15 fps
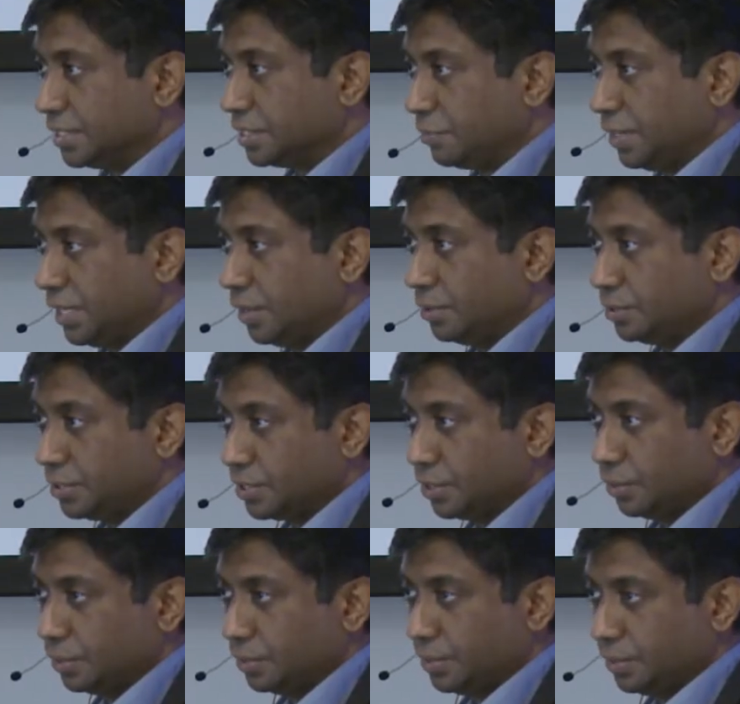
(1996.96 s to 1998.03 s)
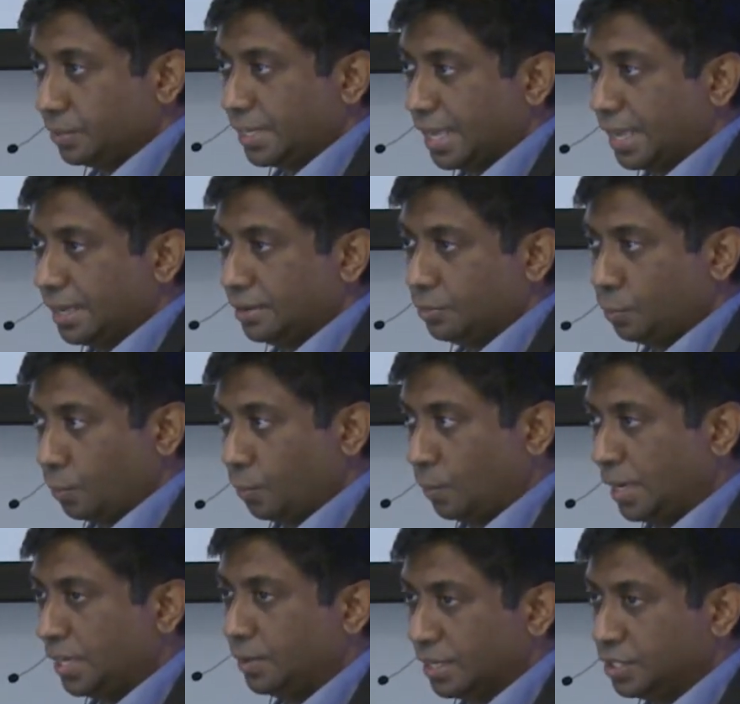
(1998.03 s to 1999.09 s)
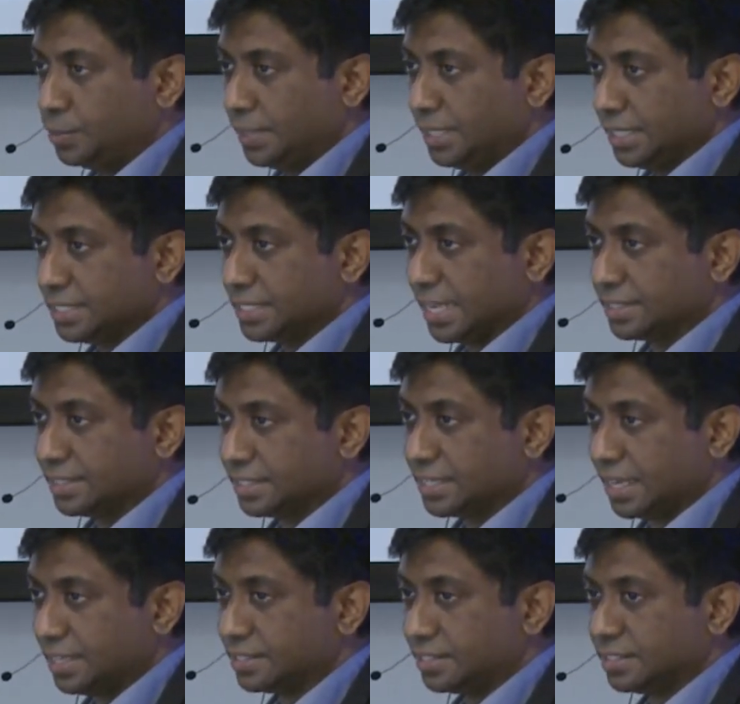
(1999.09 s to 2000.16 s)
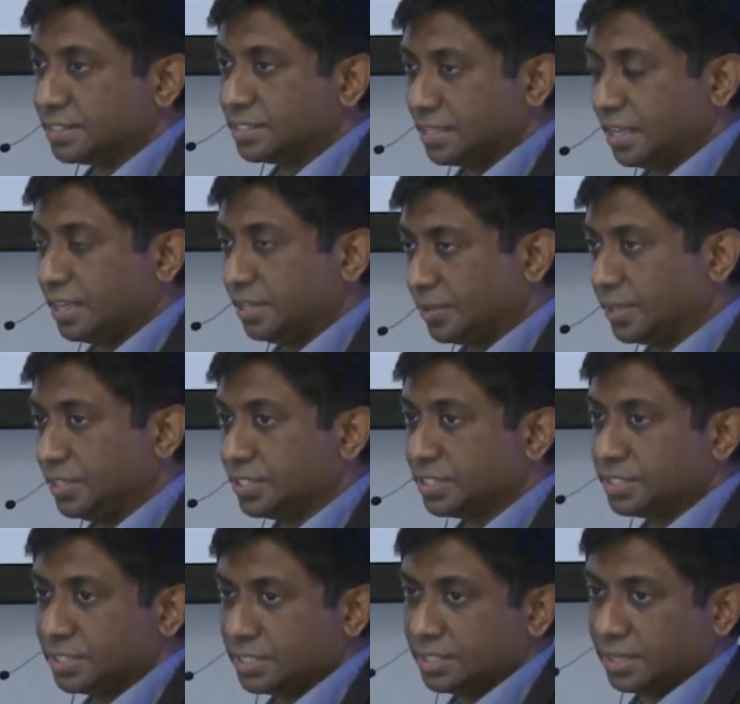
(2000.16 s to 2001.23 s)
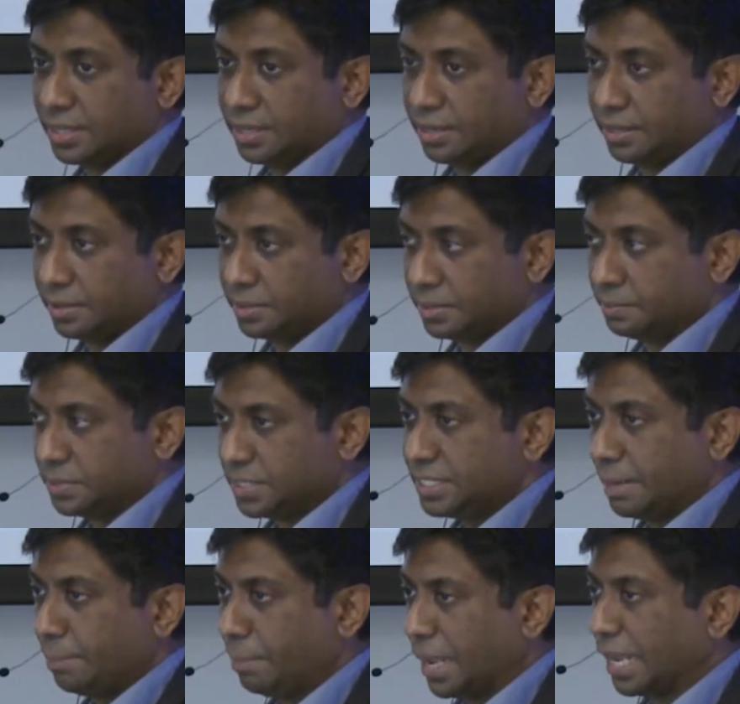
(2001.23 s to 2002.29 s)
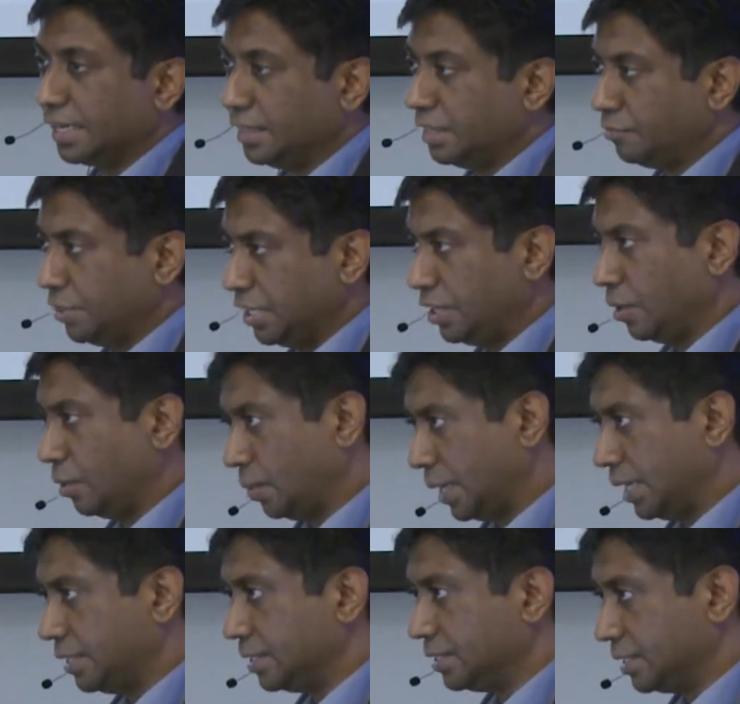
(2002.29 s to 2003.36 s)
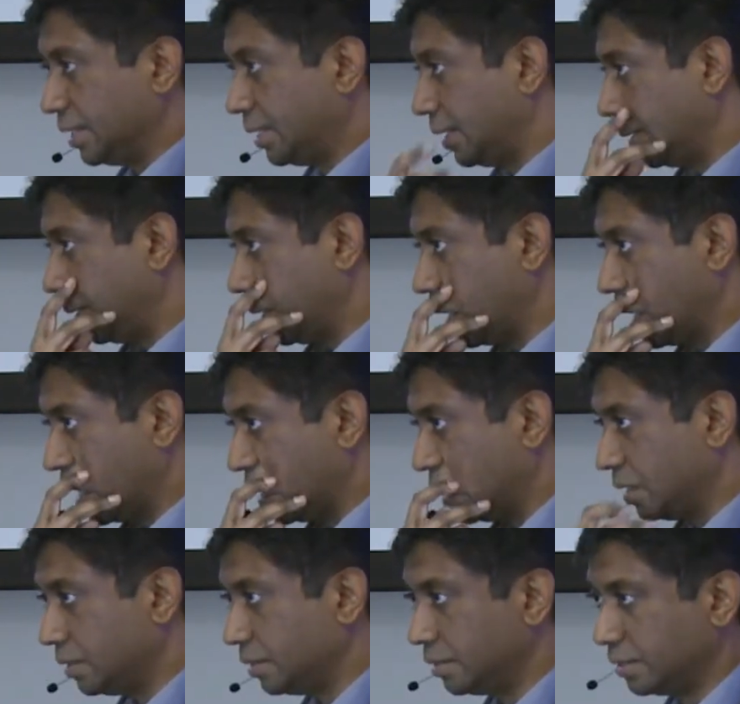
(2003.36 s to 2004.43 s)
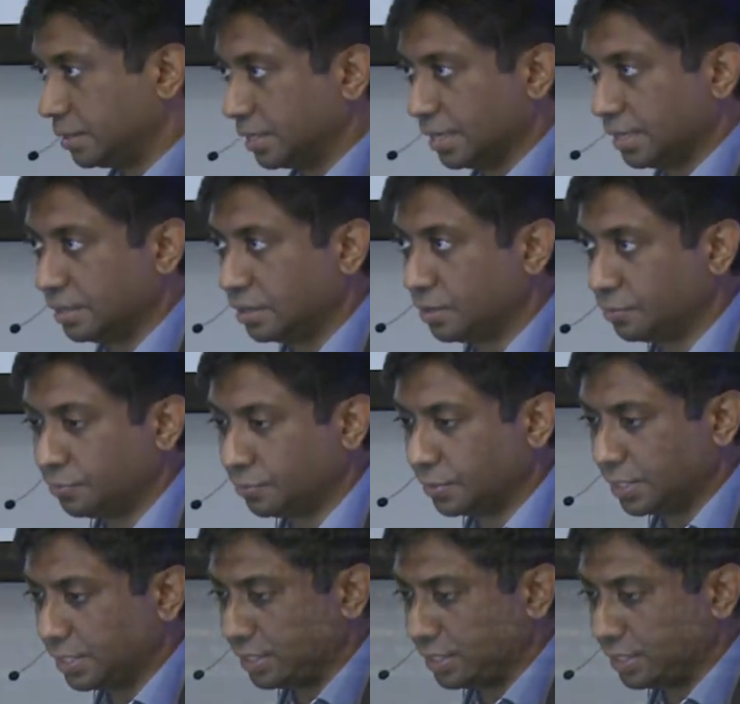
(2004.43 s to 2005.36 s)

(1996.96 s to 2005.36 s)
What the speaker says: video, so you can, when you are doing these exercises, you can just step back in the video and look for the